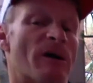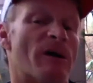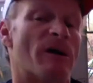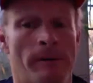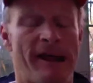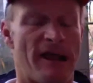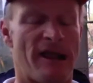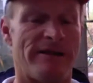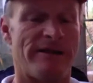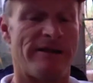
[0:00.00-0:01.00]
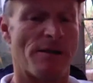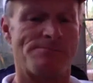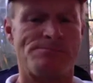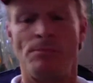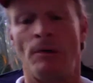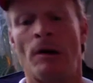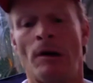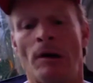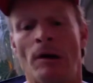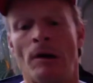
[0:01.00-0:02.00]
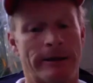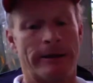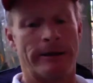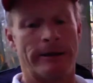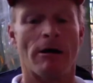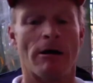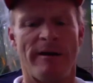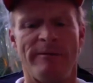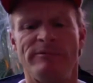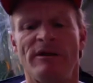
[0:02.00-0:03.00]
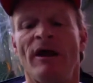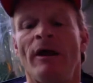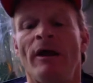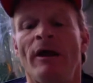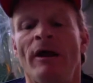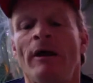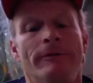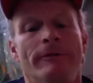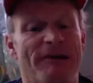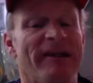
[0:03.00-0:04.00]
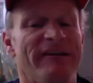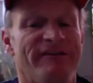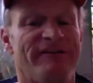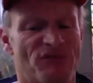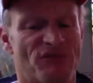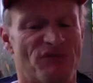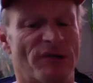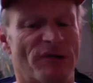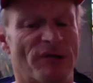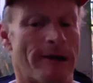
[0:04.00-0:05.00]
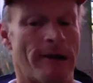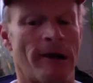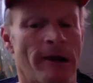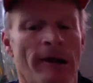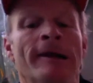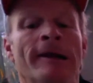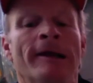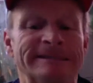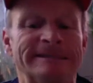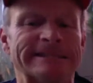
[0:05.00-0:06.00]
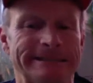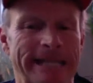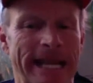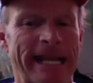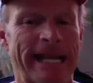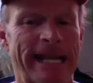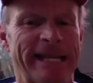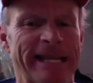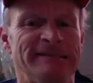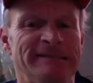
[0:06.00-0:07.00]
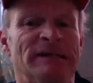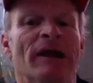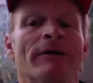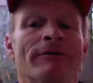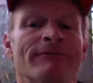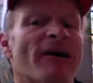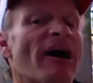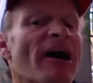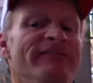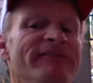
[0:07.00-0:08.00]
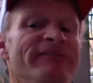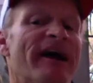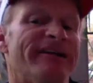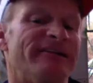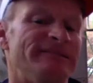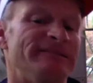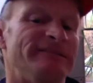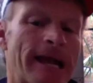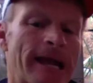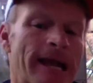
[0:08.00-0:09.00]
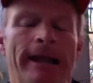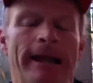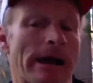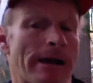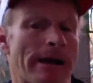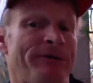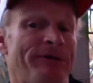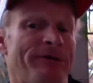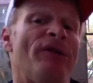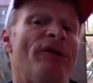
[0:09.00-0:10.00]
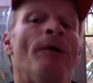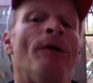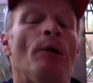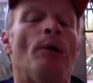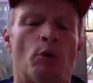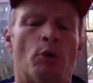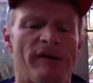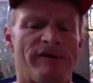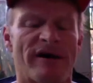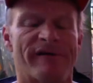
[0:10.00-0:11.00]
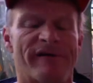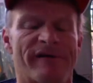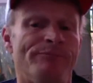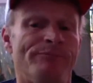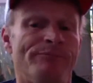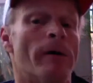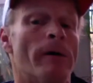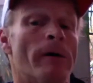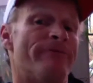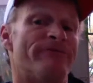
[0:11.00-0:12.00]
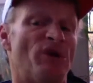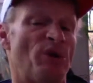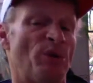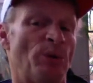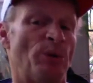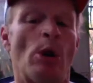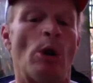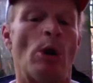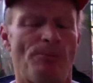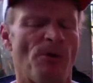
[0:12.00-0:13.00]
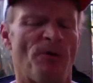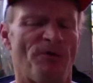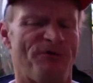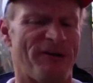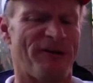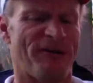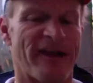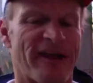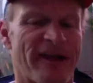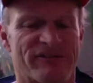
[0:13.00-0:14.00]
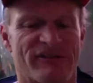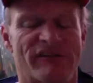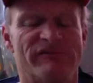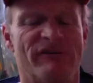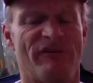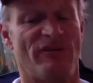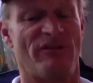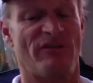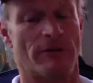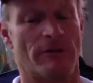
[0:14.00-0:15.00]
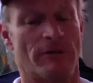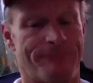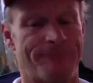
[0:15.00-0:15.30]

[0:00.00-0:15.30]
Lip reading: and I climbed the face for 6 days, 5 nights, and did 20,000 pull-ups to prove to kids all over the world that